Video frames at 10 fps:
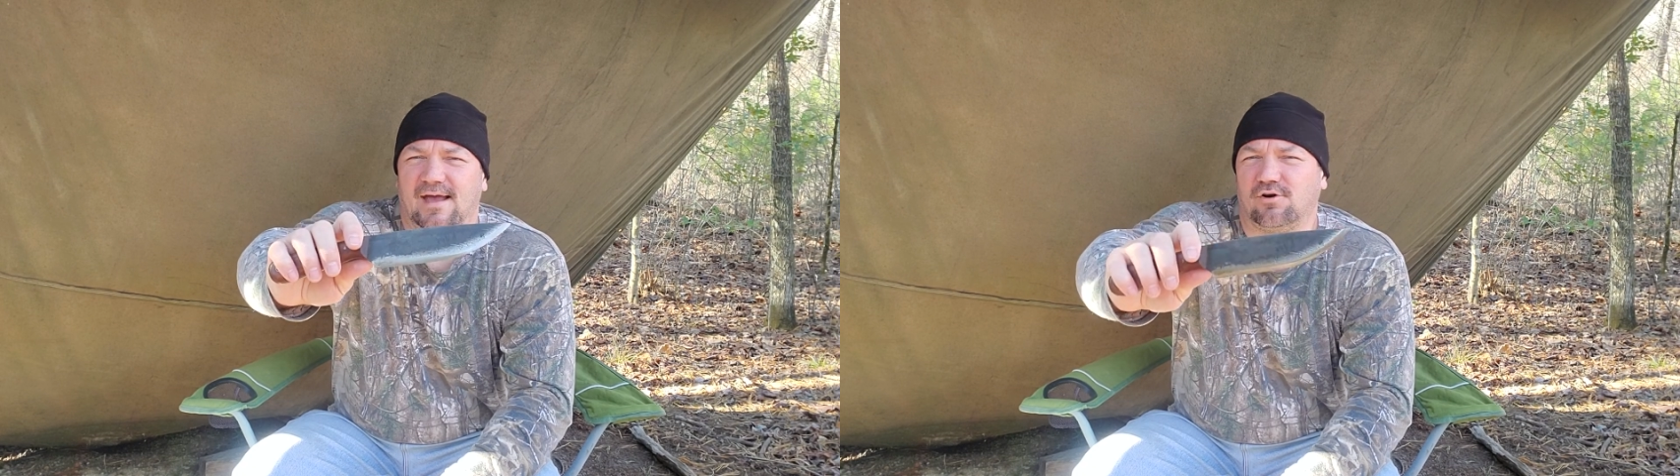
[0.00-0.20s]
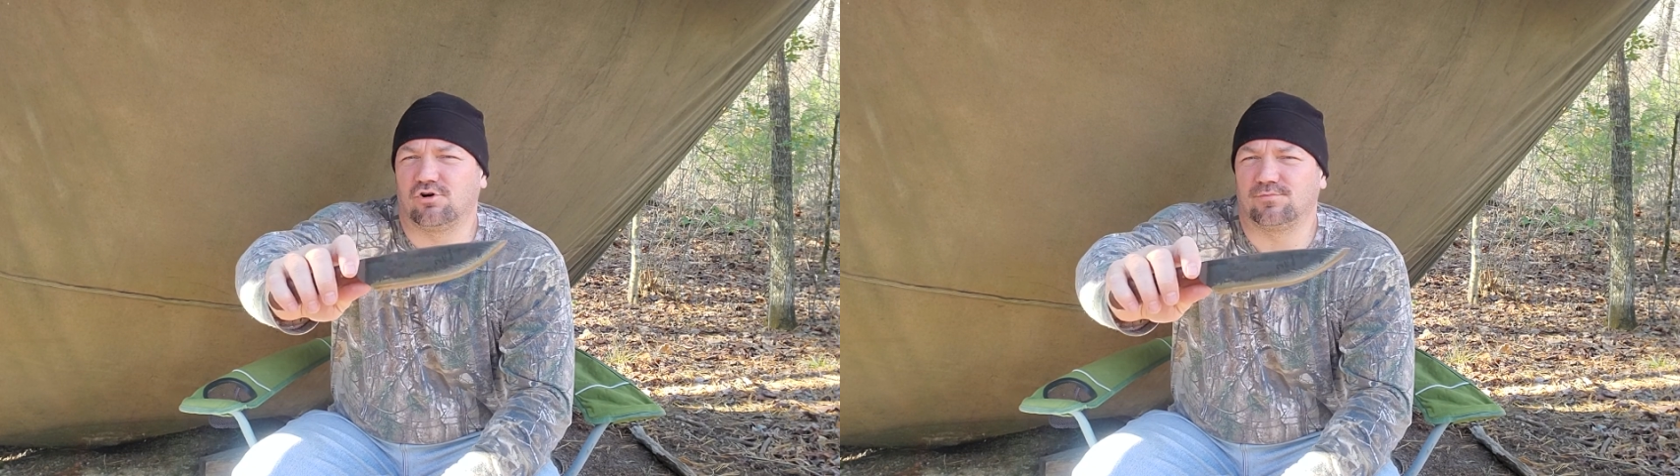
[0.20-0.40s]

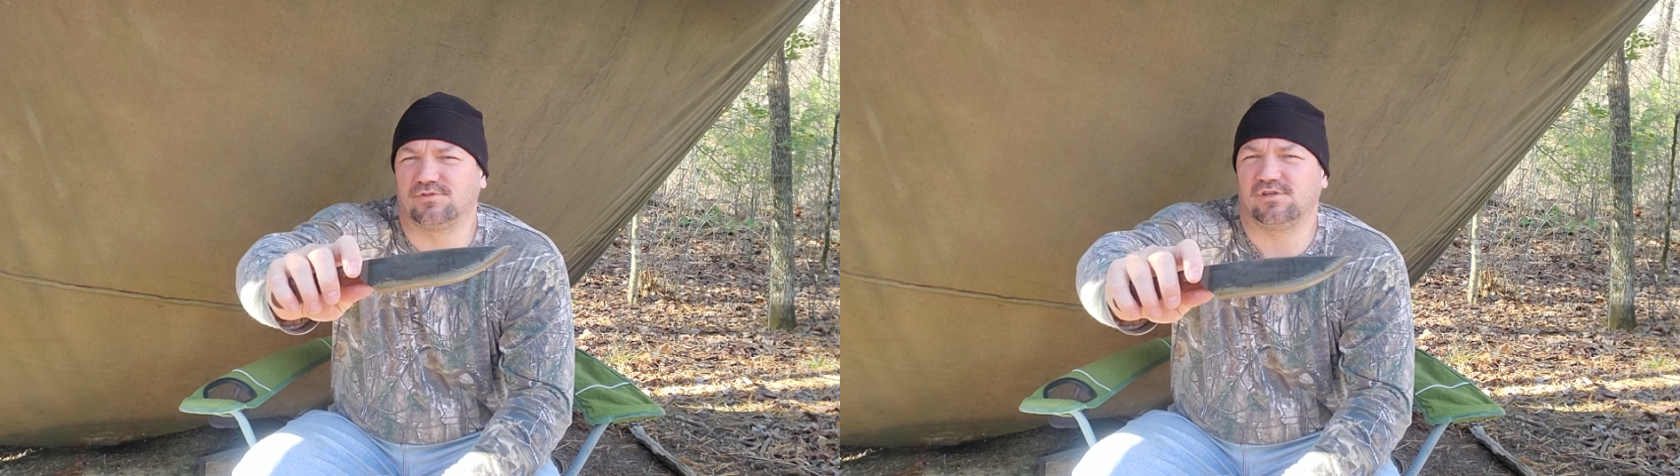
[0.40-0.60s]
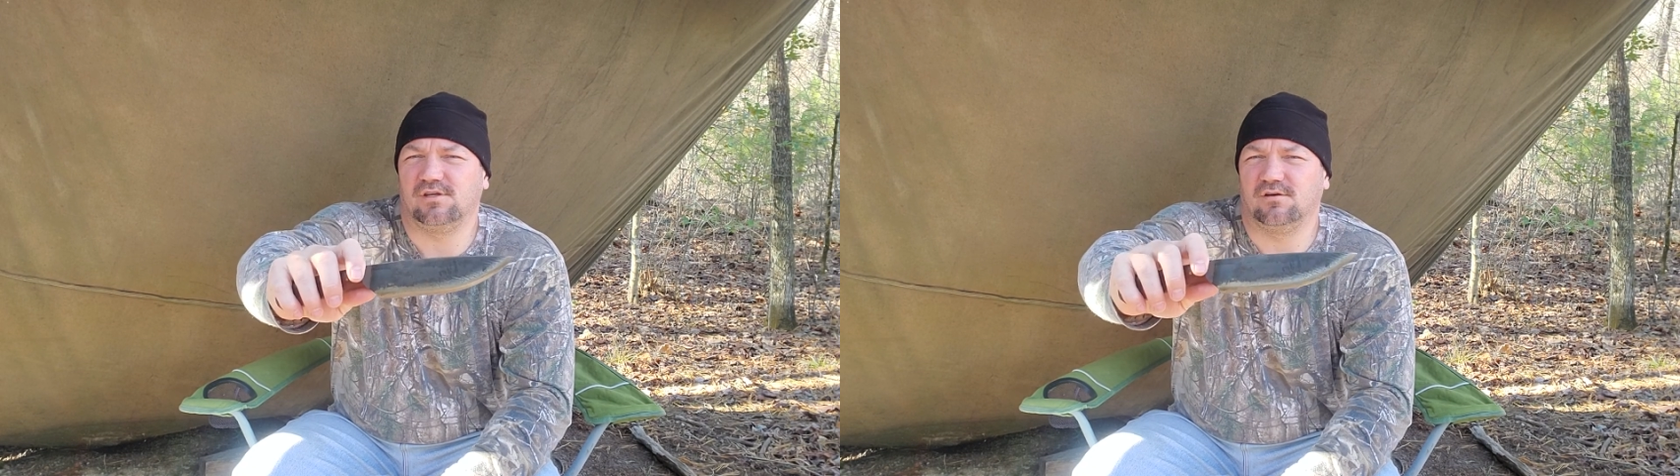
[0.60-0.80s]
carbon
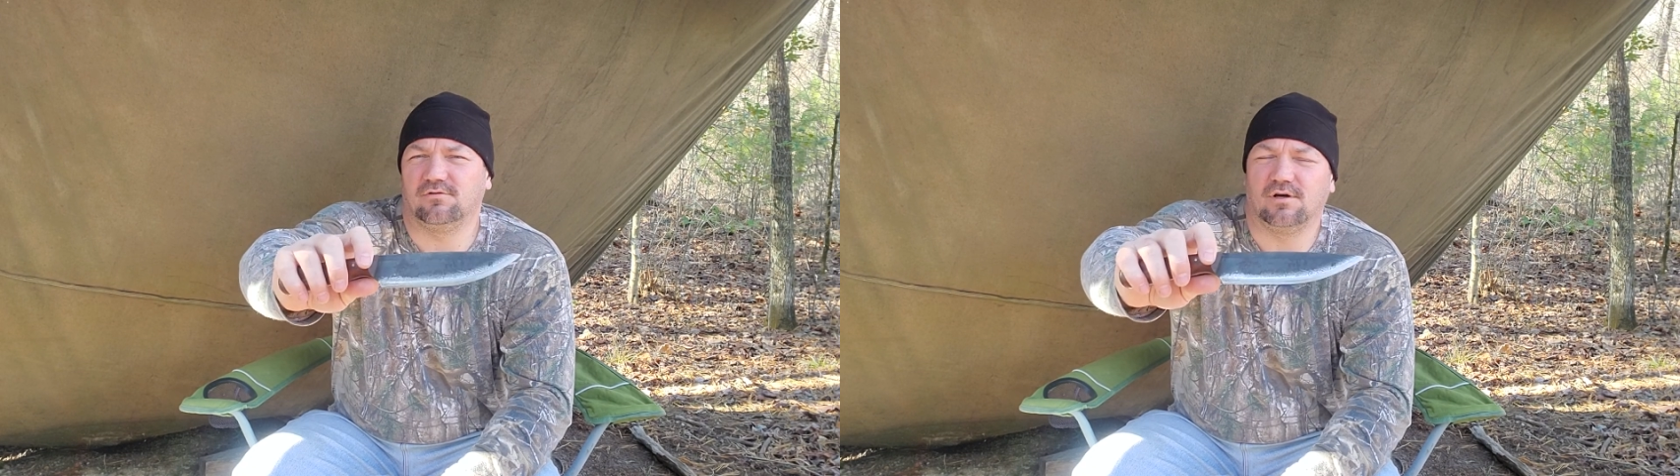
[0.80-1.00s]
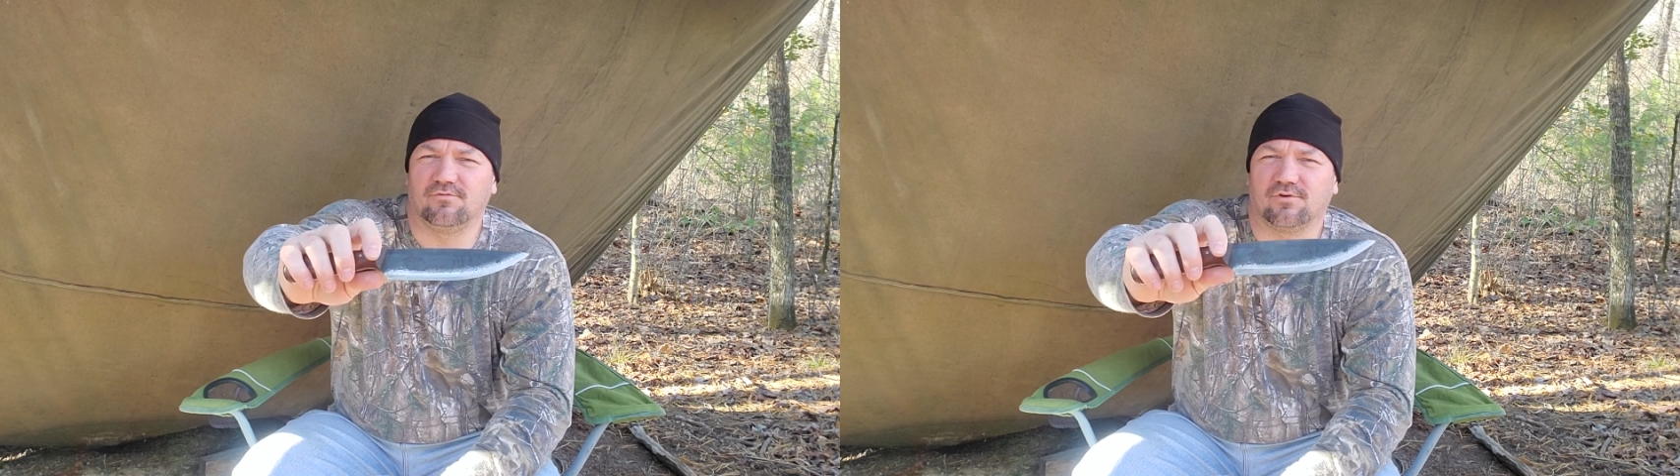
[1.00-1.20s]
steel
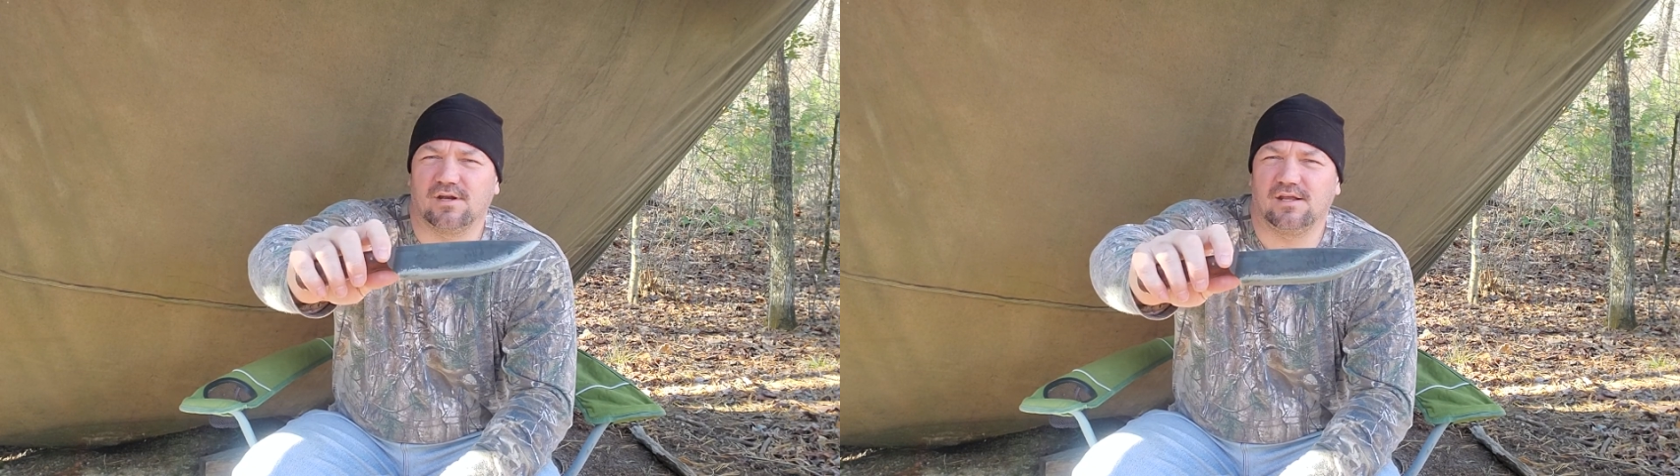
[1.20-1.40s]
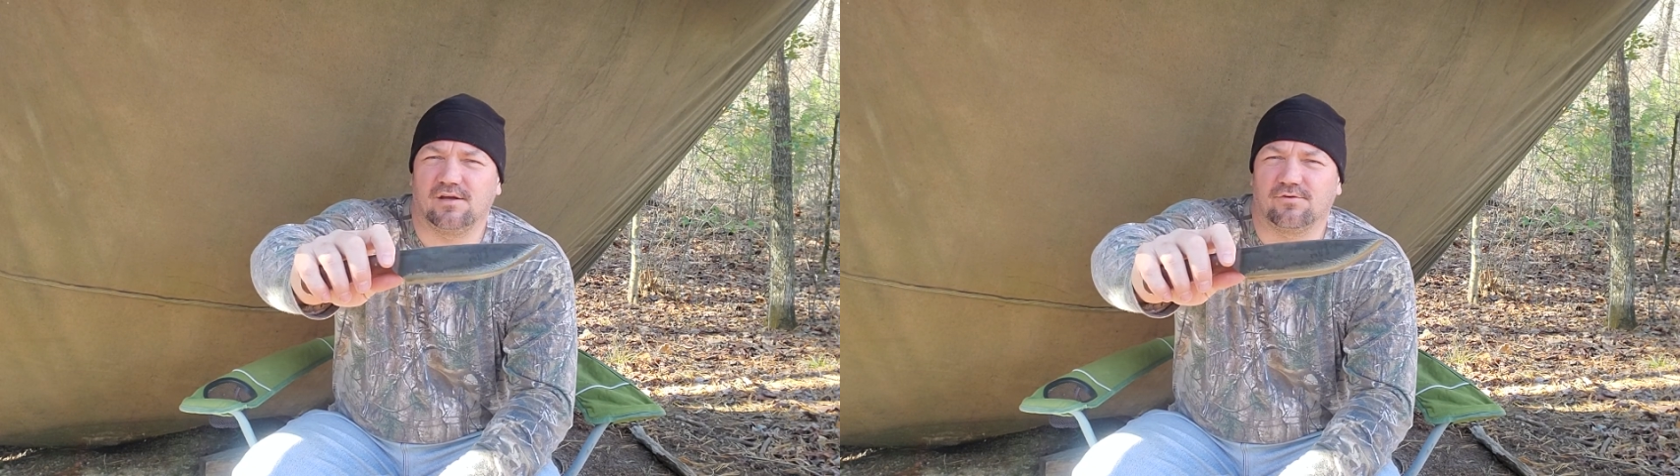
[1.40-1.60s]
over
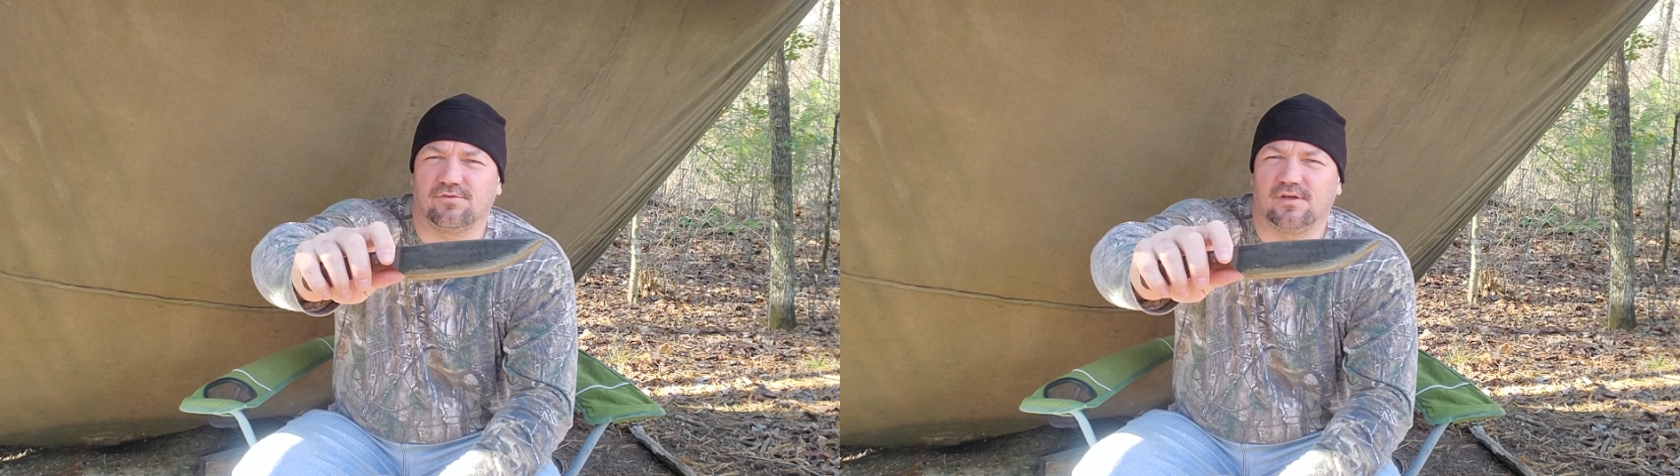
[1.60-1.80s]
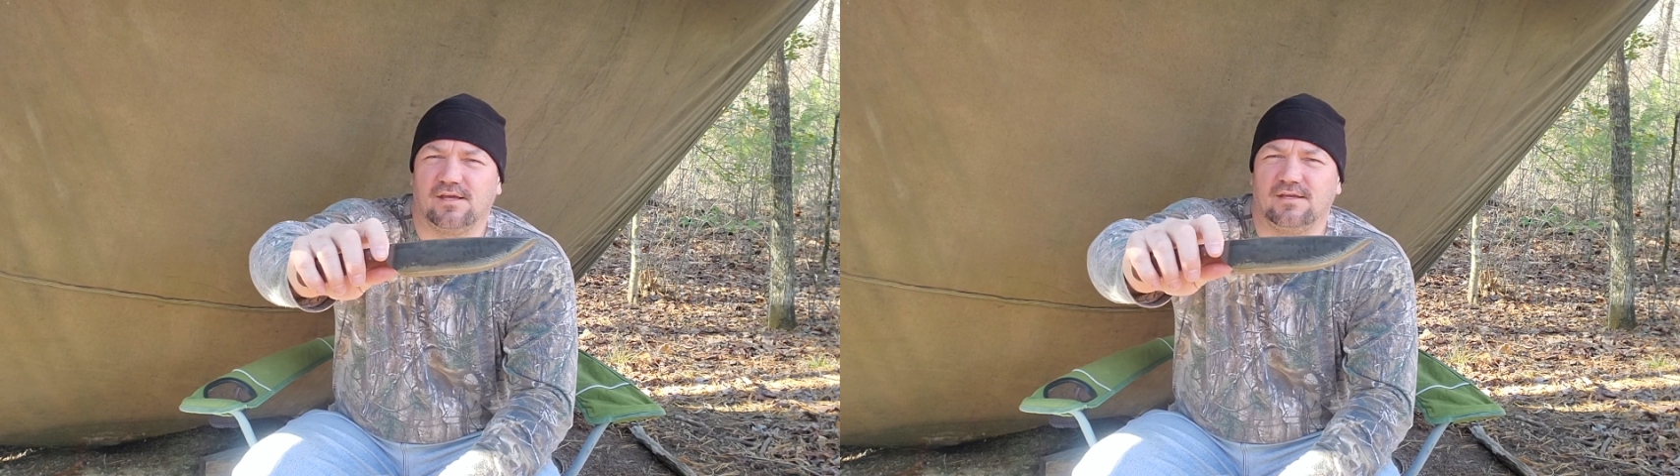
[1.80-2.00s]
any other
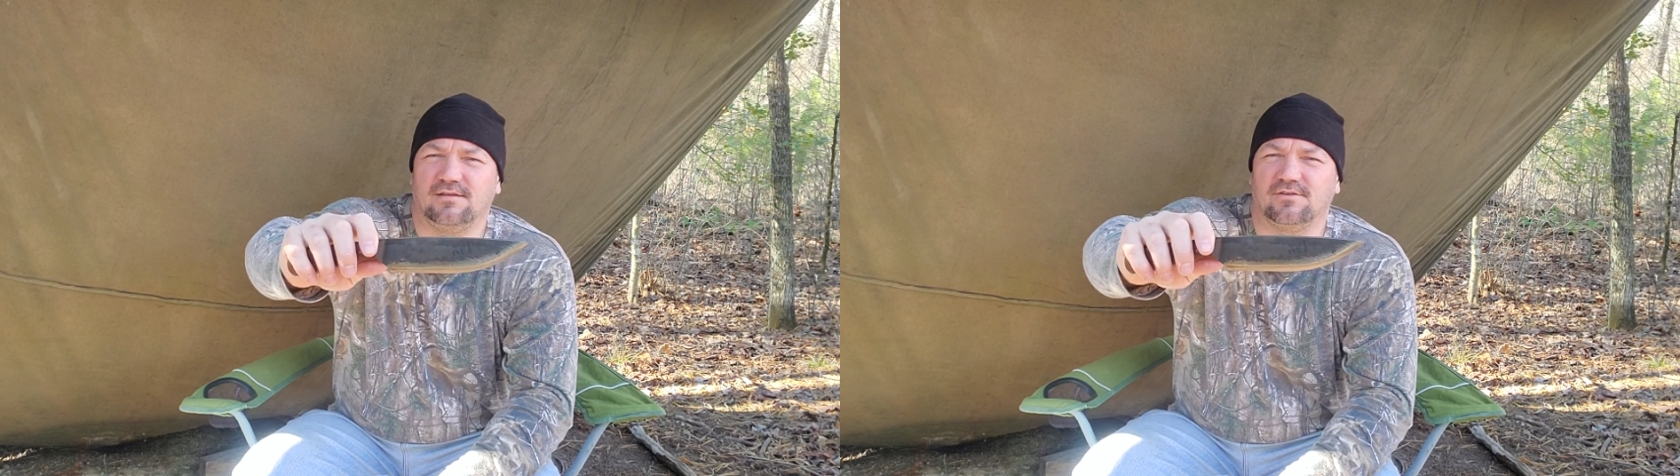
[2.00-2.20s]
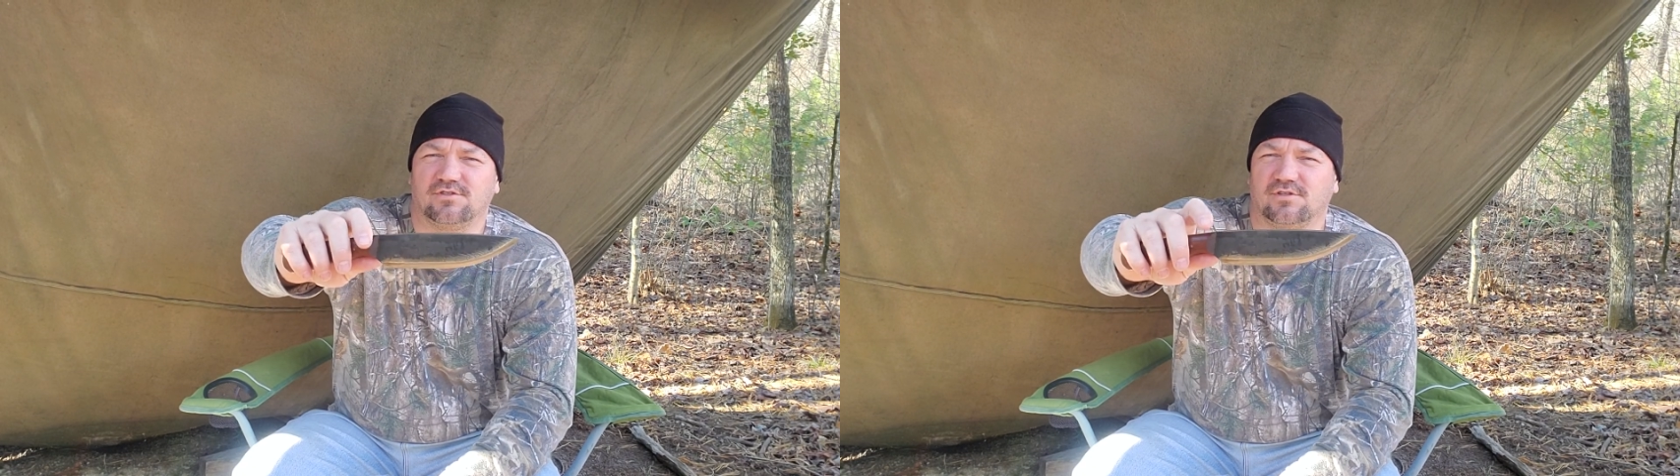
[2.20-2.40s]
thing is